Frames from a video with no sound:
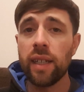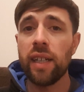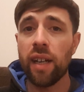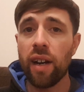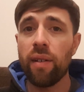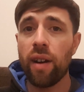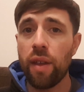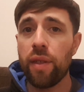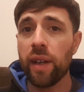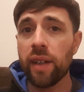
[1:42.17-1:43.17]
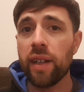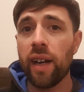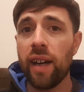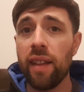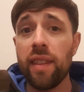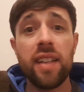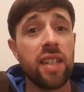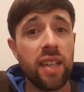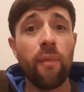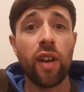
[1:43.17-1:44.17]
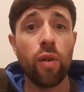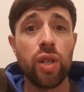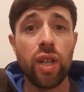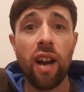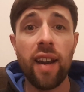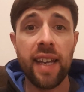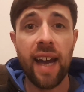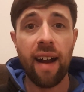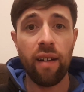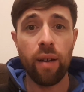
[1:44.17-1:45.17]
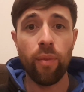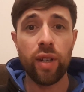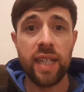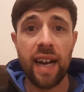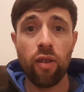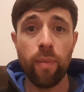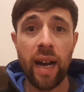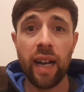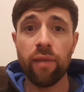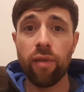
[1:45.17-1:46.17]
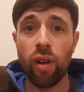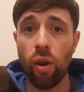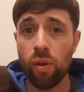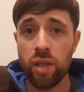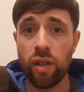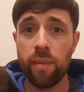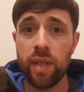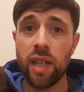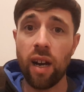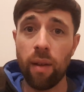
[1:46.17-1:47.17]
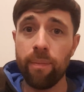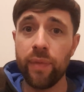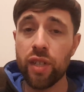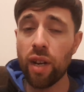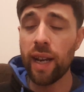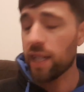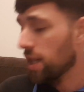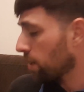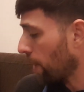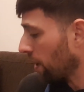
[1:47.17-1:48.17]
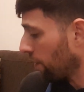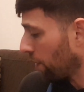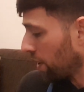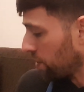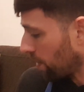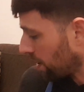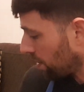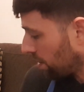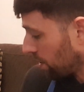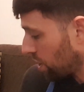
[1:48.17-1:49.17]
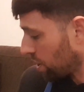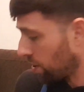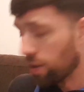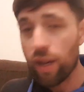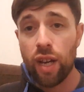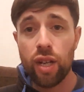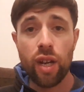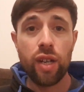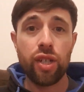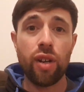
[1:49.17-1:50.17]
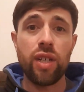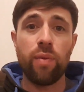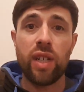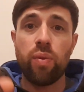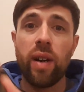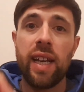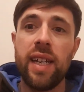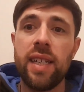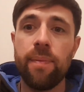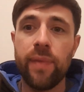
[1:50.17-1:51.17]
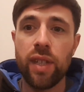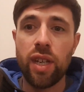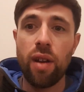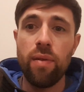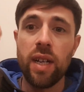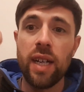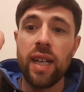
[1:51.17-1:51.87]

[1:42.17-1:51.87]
I think these are something I'll certainly carry in my tackle bag for a long time to come. So let's explain the first one. I just showed you which one it is. So